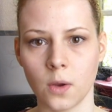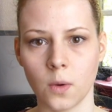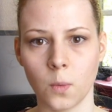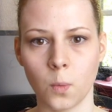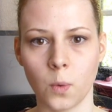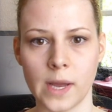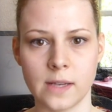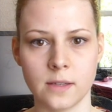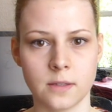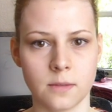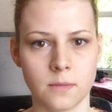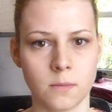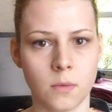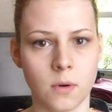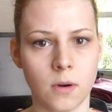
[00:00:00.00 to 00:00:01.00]
went
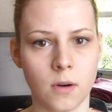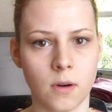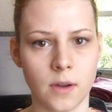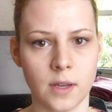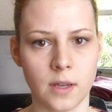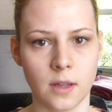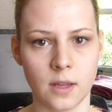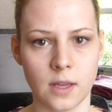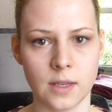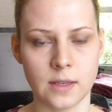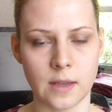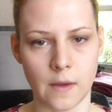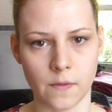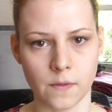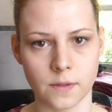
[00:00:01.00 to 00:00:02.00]
more in
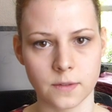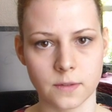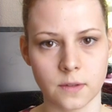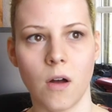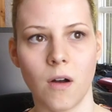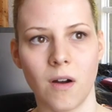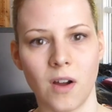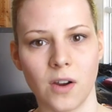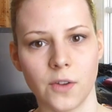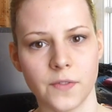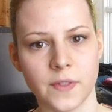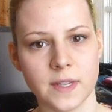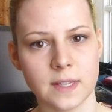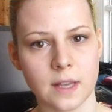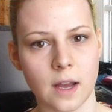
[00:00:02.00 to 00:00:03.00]
depth. All of
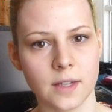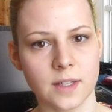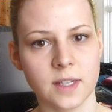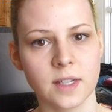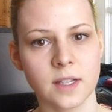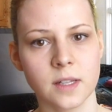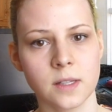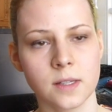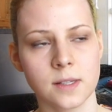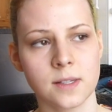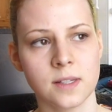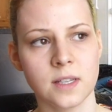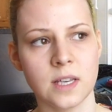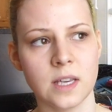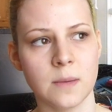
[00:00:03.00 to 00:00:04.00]
these articles
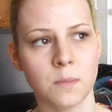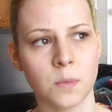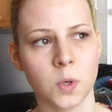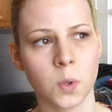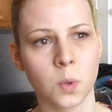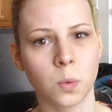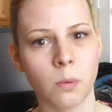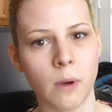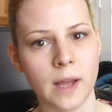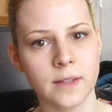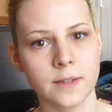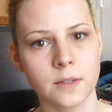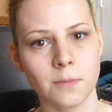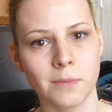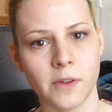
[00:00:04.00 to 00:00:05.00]
seem quite
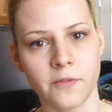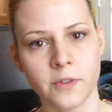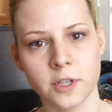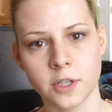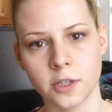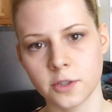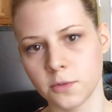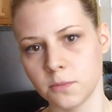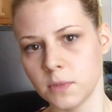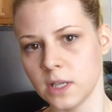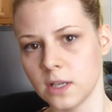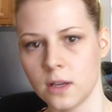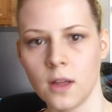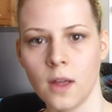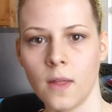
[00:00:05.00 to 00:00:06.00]
superficial to me.